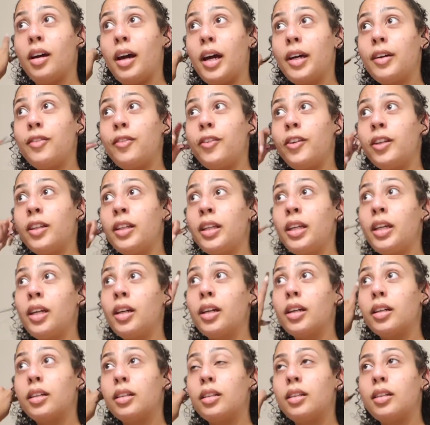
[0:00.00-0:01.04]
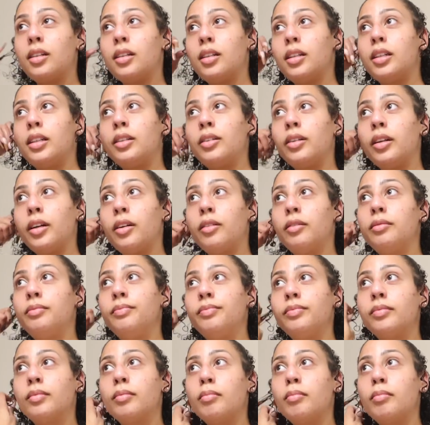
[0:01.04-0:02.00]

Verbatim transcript: I feel like, ugh, I don't know,